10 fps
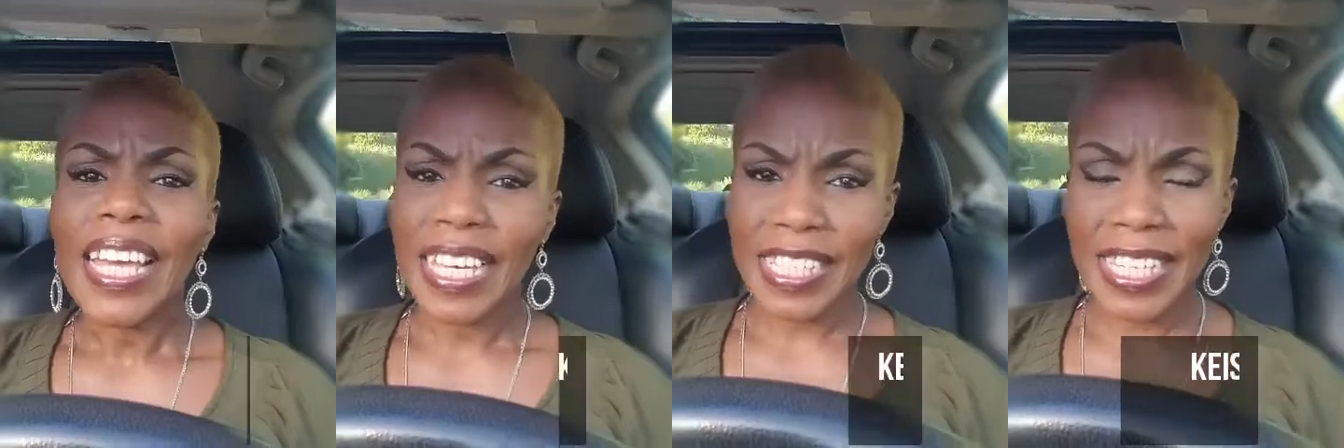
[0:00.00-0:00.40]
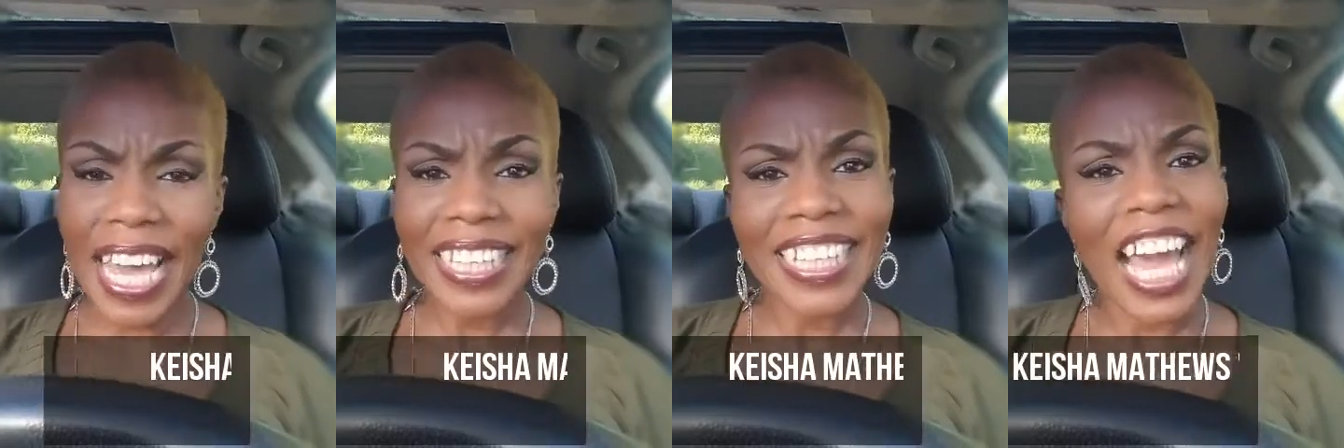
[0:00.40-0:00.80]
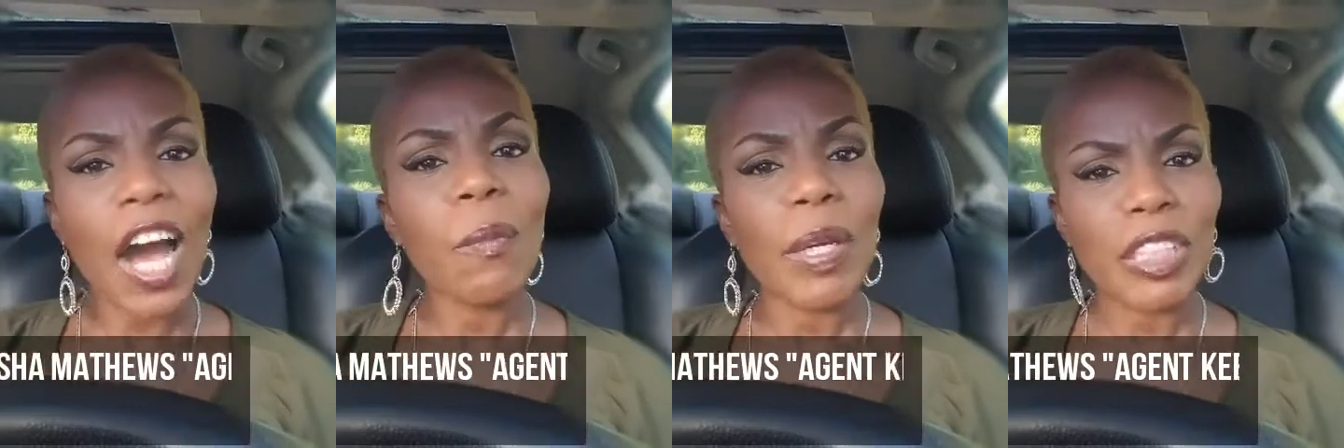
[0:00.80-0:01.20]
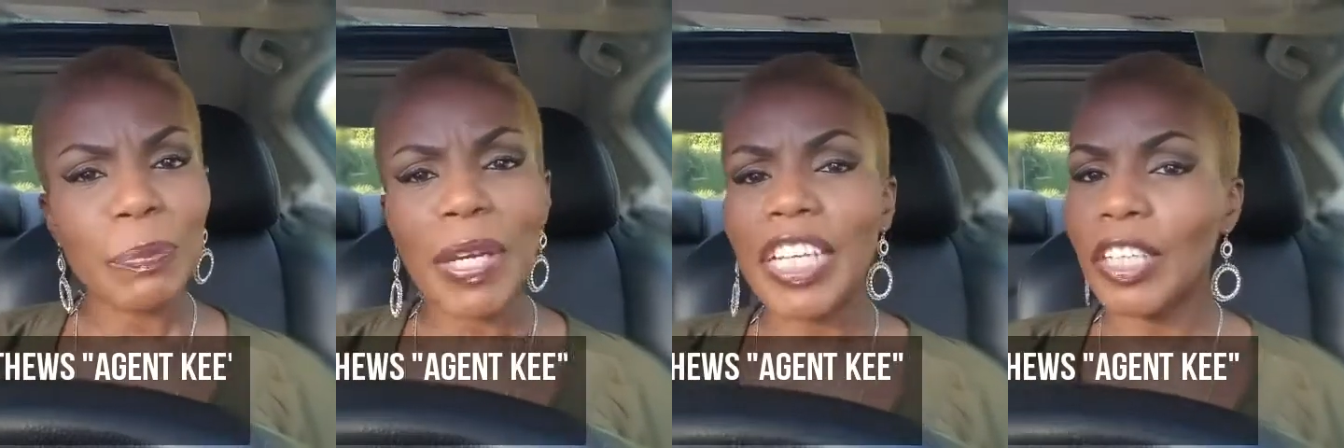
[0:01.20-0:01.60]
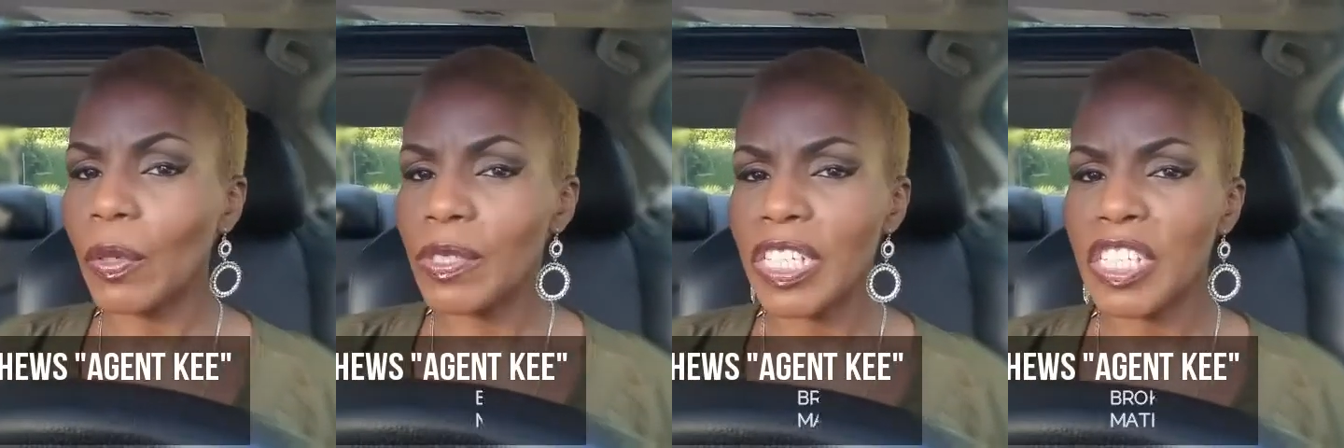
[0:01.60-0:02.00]
exactly how much money
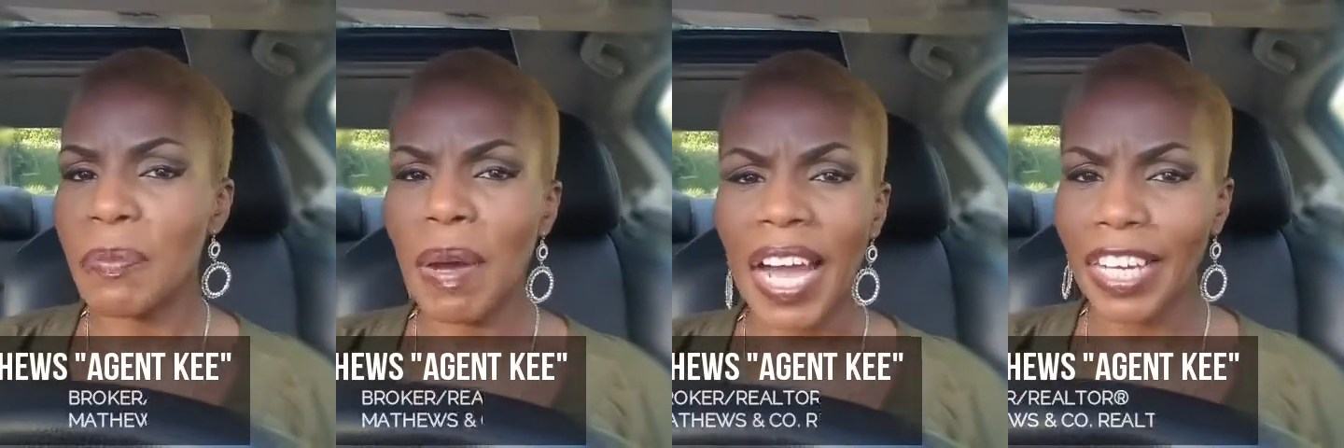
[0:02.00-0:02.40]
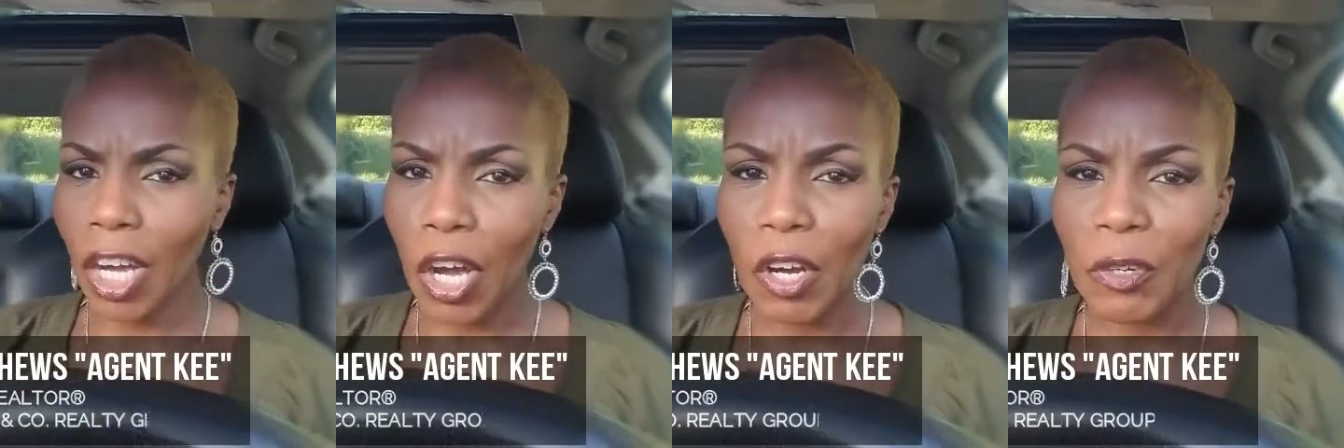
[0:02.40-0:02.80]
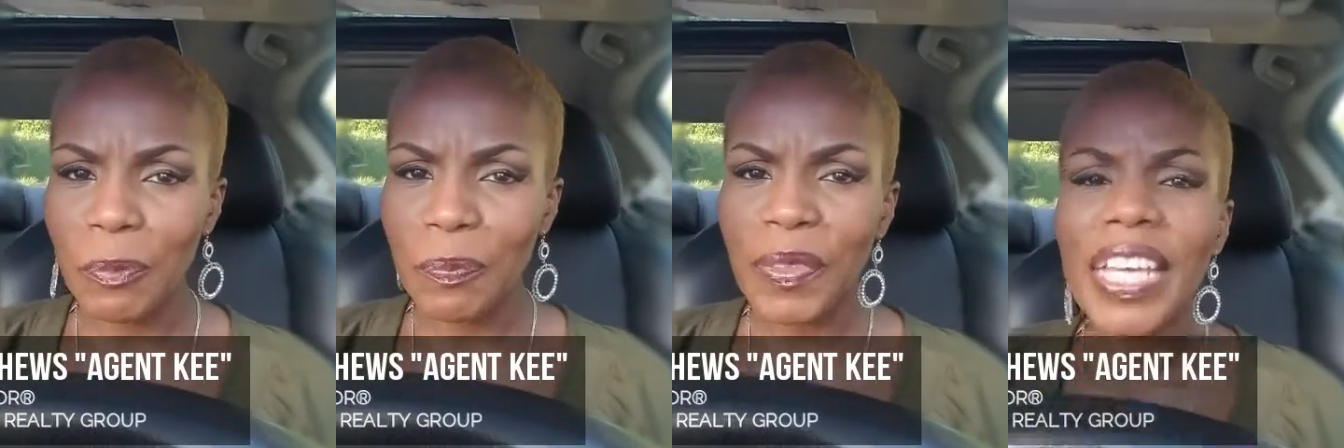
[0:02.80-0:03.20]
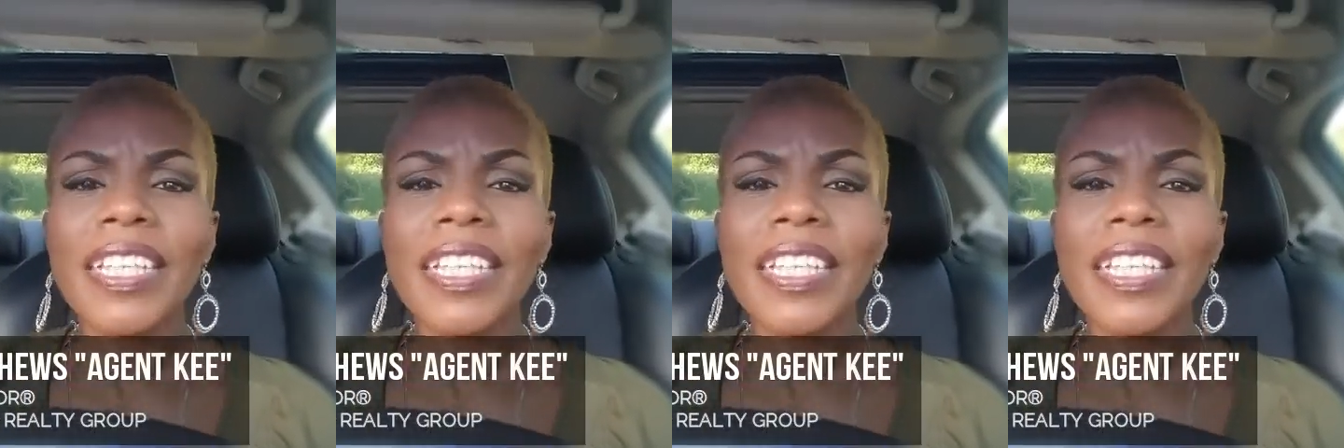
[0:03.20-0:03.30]
goes into buying a home.